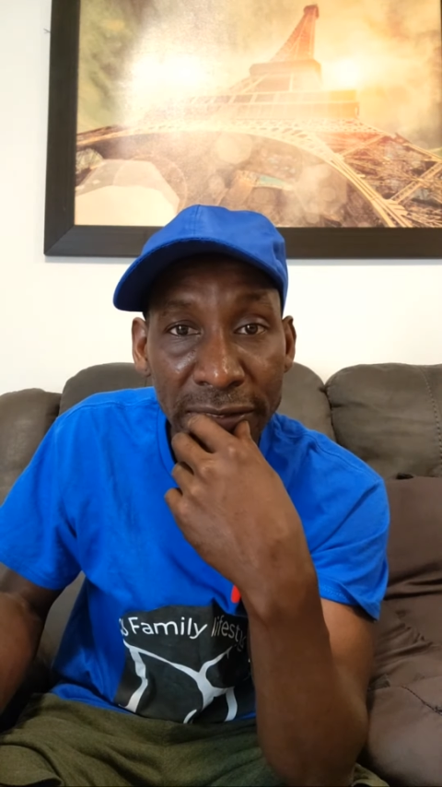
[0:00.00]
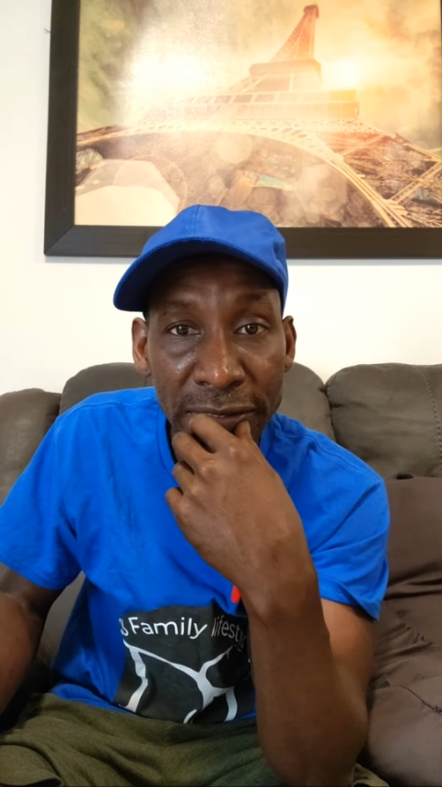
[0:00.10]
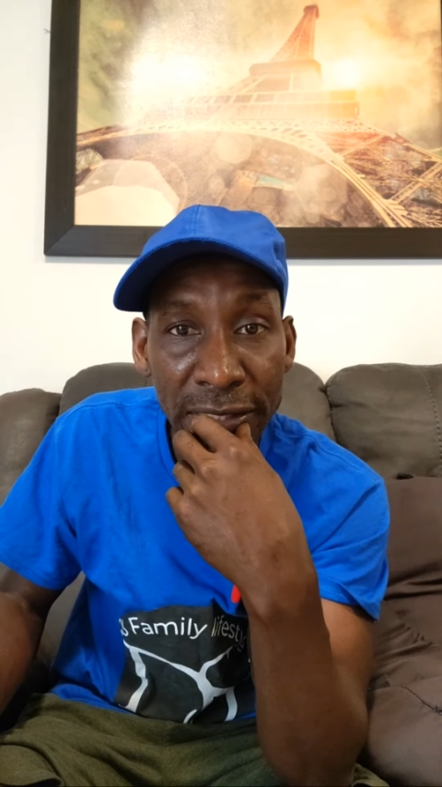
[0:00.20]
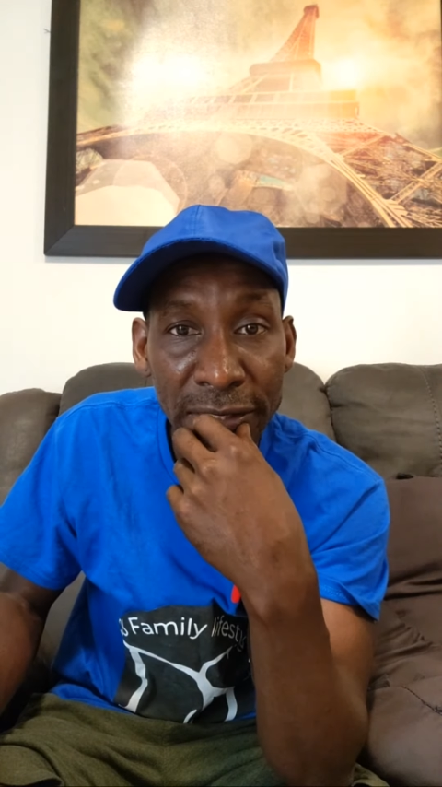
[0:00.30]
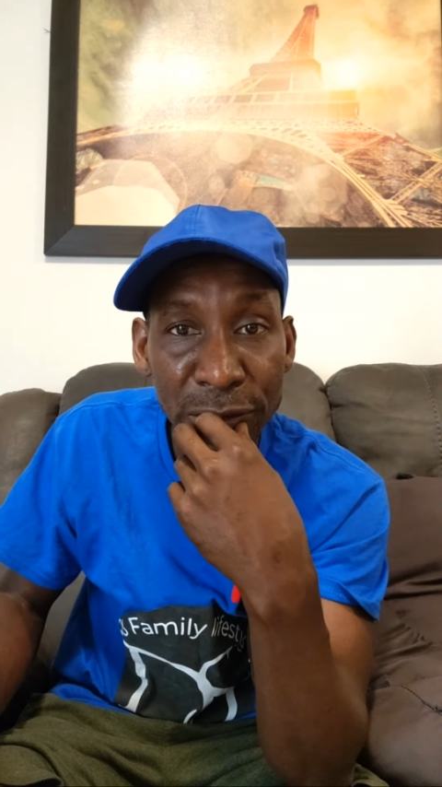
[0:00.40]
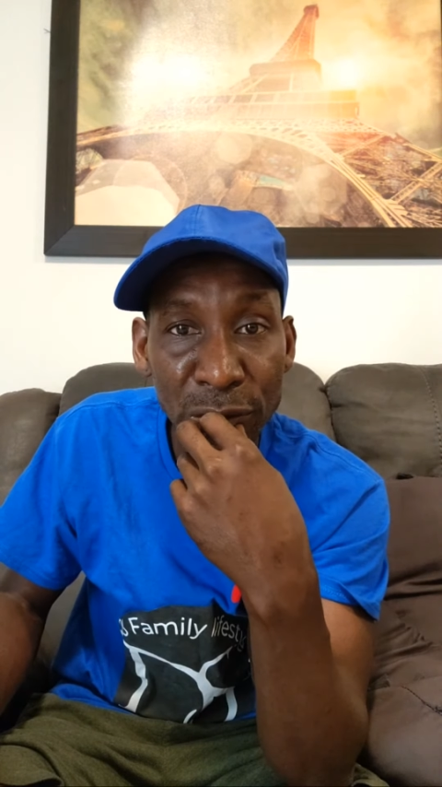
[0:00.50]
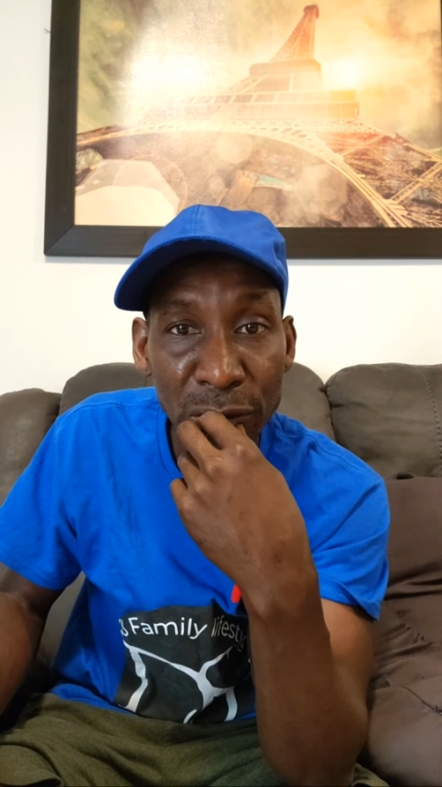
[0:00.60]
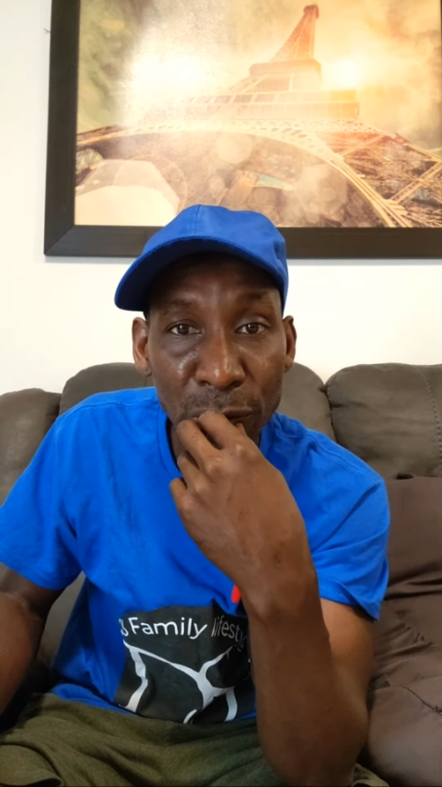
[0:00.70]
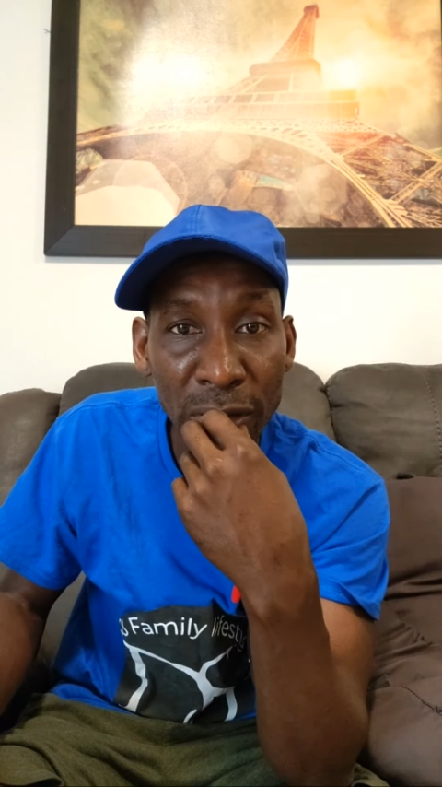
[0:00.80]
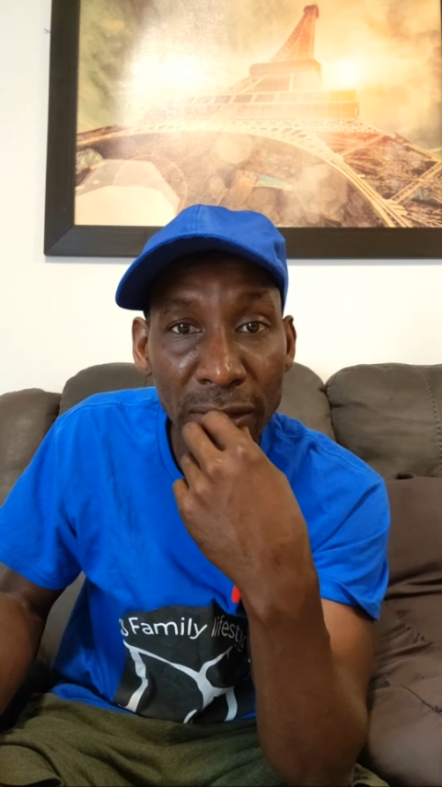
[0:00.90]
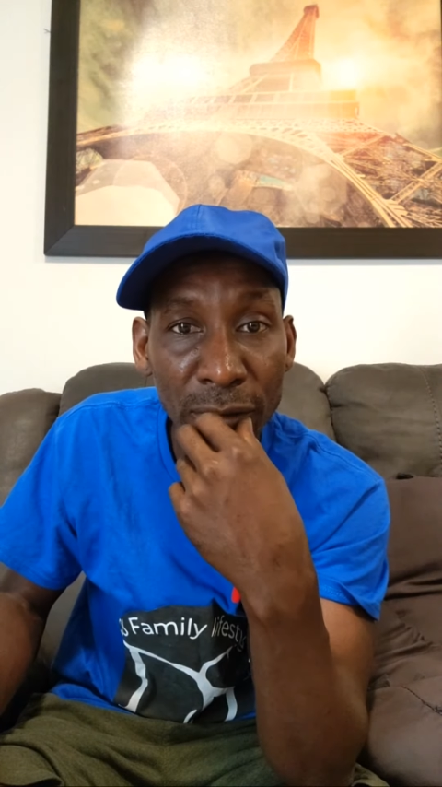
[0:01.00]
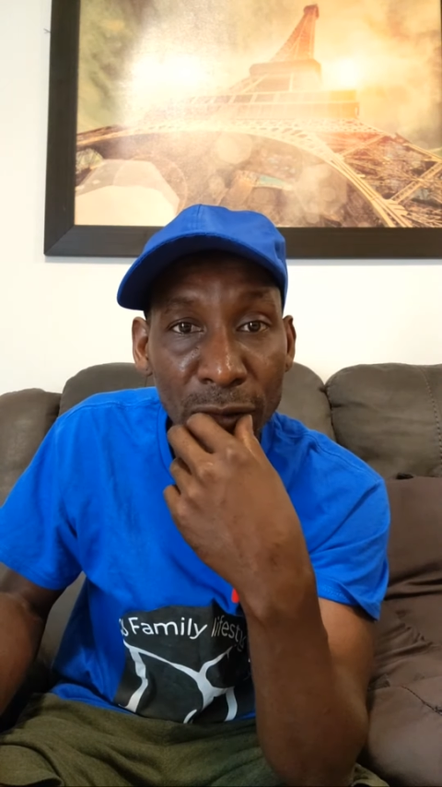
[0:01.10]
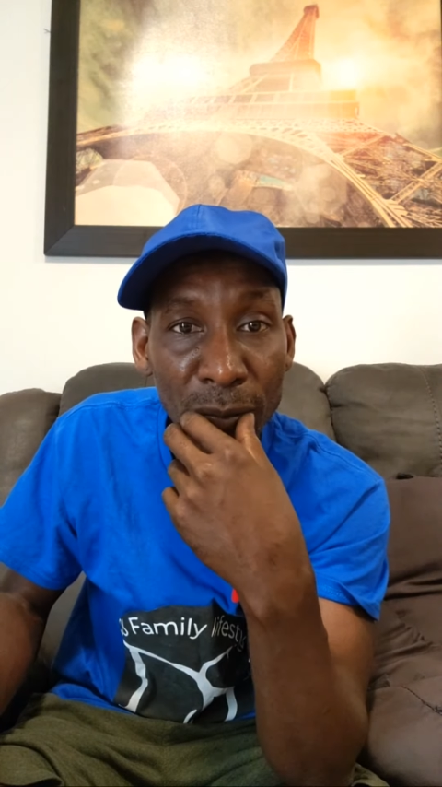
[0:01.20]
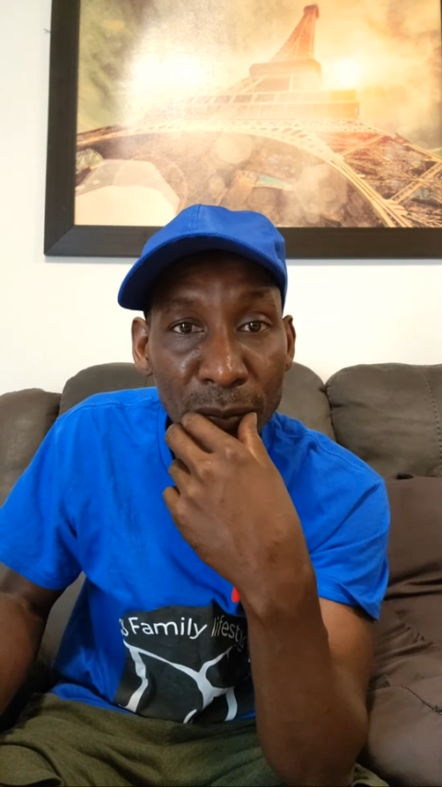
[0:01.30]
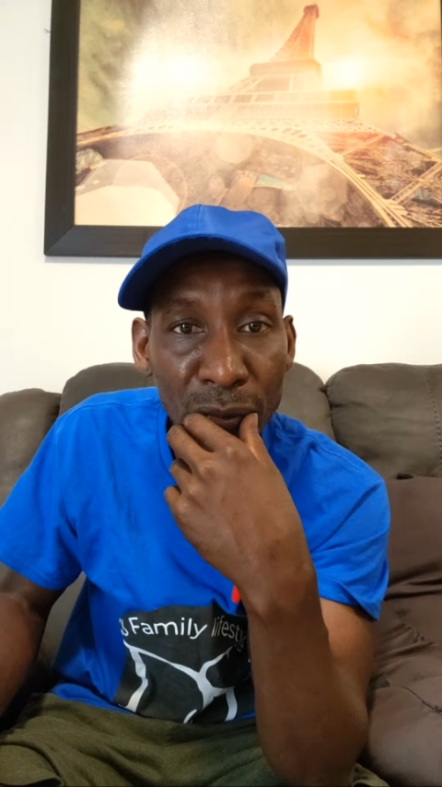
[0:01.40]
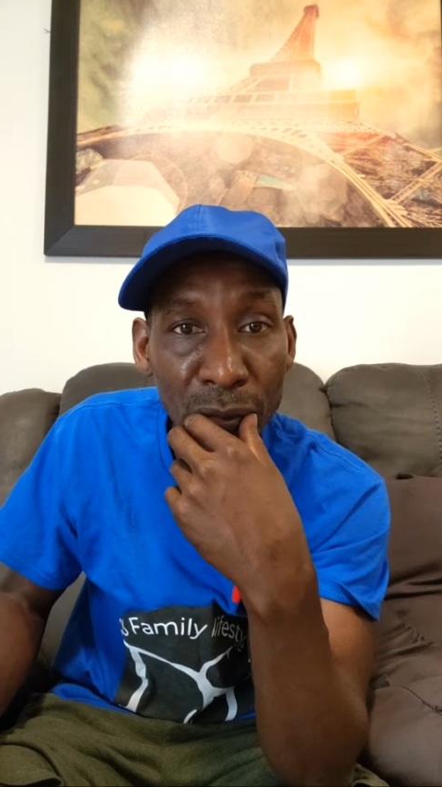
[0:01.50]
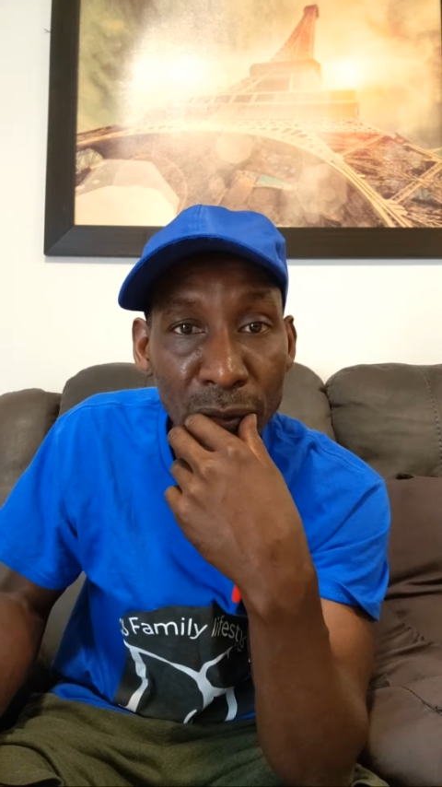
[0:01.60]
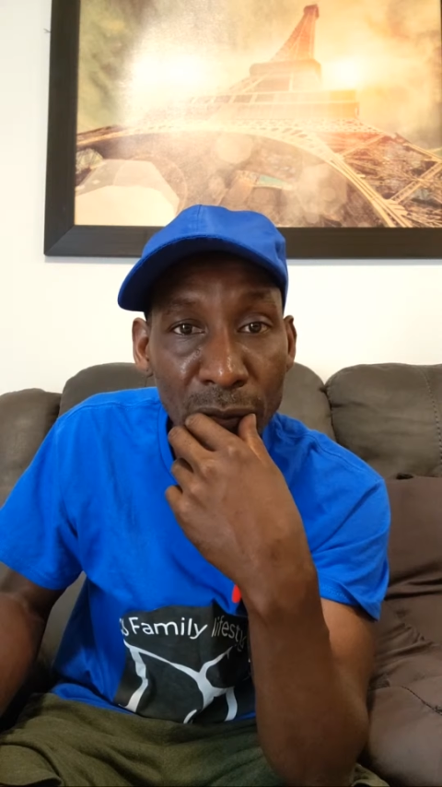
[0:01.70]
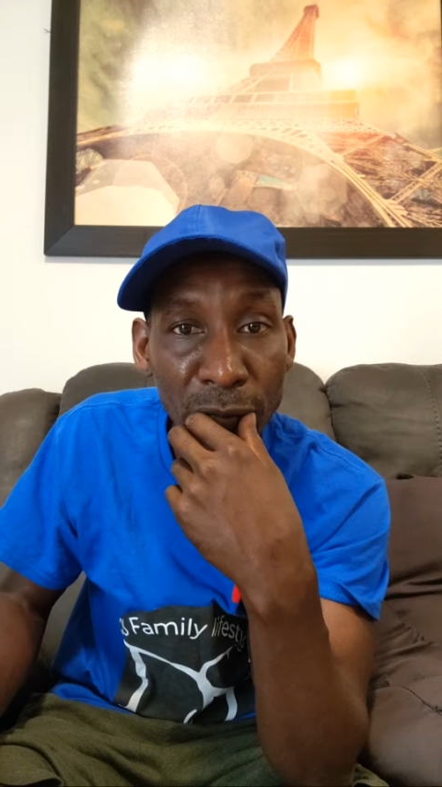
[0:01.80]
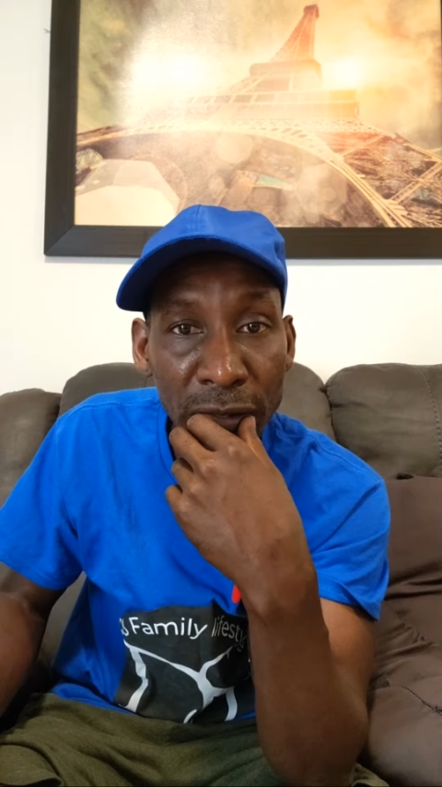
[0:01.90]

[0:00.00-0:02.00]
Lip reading: says you are welcome, bro.